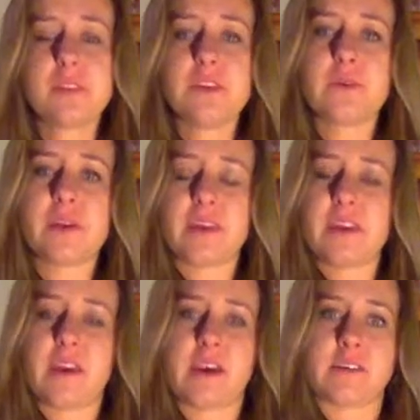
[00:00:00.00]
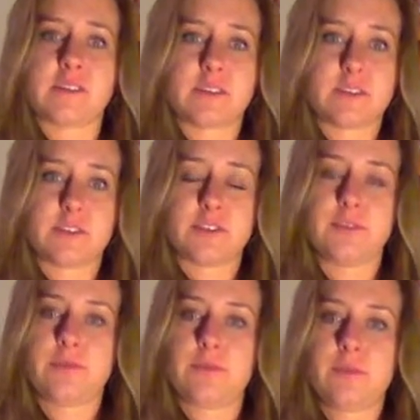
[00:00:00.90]
you are then asked
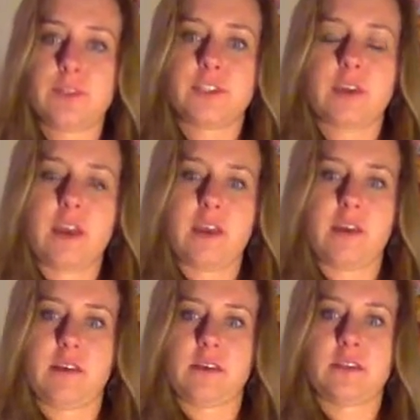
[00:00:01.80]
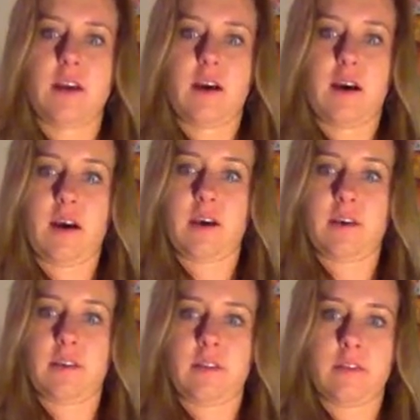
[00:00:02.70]
to put your hand
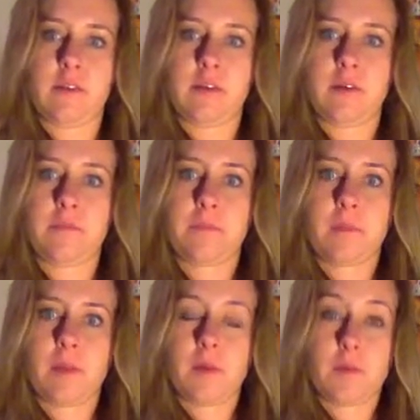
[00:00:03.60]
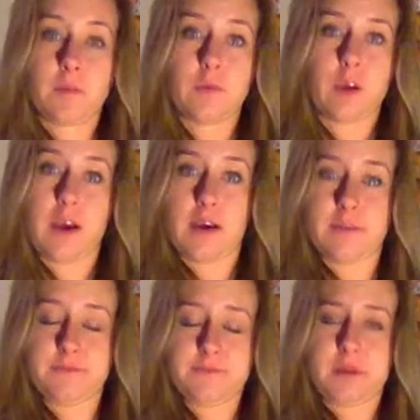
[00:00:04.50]
on the
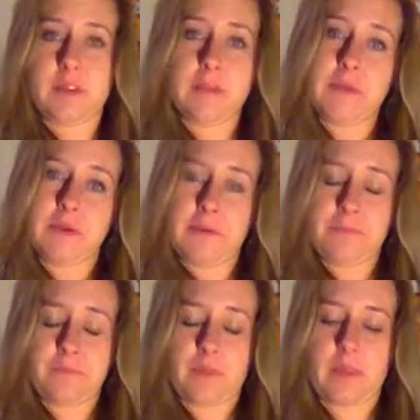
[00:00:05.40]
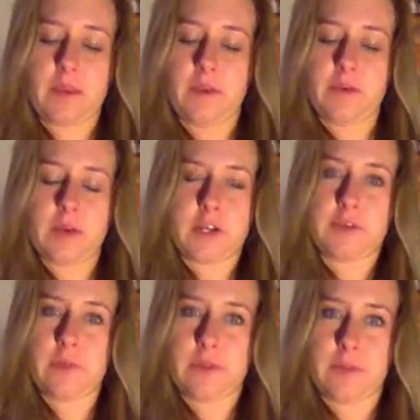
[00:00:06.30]
pukan in the middle, and you want to
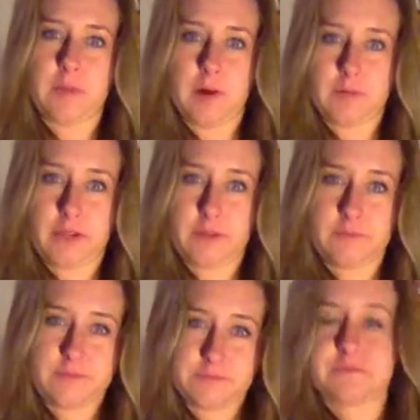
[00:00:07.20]
do it with your palm down.